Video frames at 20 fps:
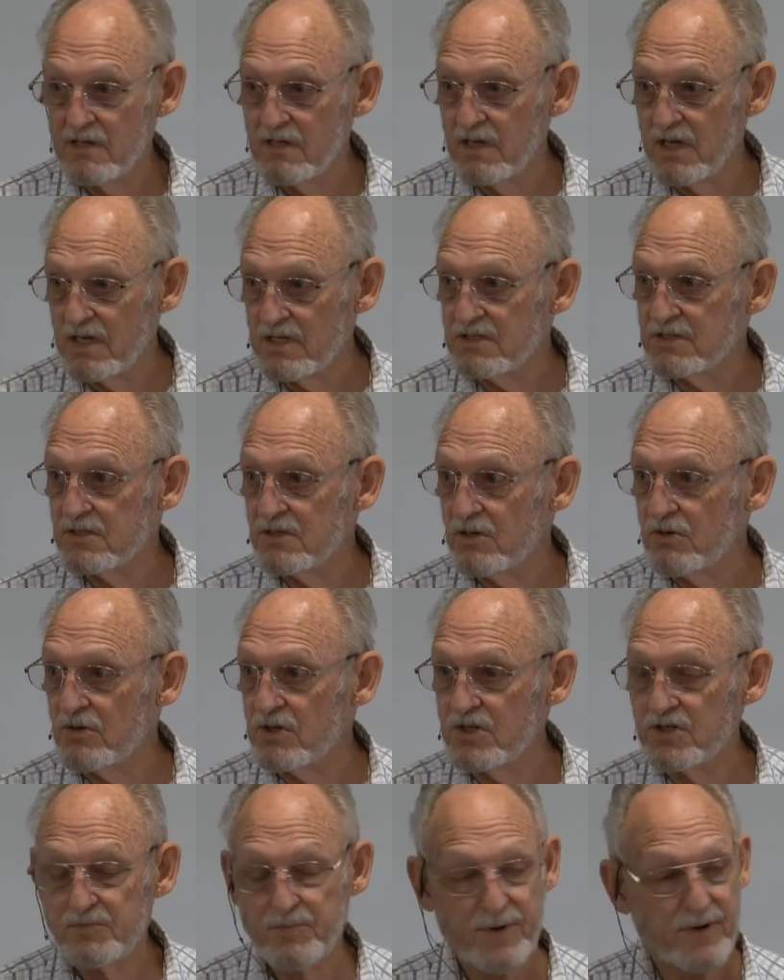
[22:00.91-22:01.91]
ask the
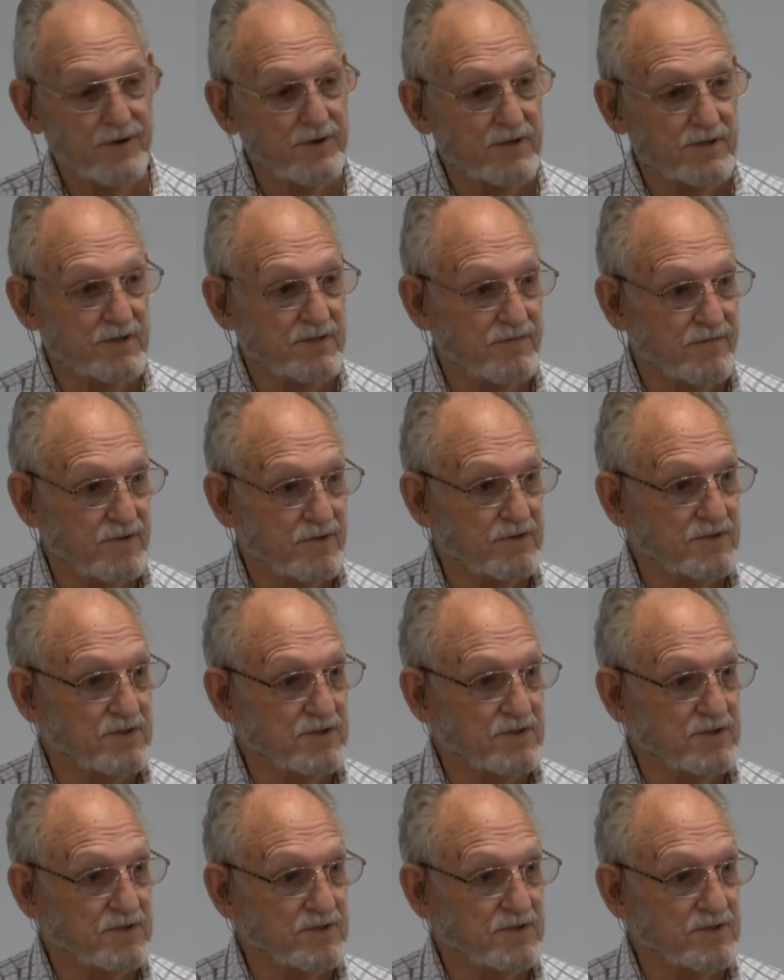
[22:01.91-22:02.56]
Holy Spirit to fill